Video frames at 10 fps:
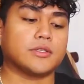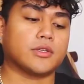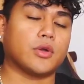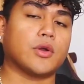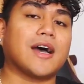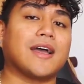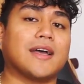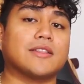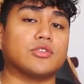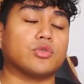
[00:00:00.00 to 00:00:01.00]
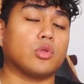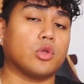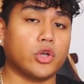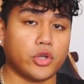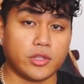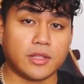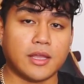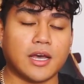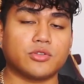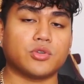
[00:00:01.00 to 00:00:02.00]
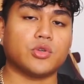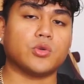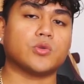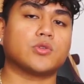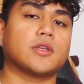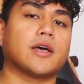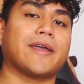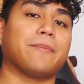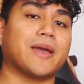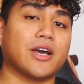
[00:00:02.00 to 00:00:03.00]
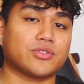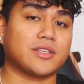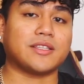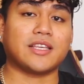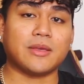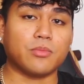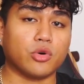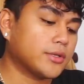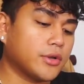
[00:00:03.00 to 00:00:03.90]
So I had to learn how to use a mouse and keyboard.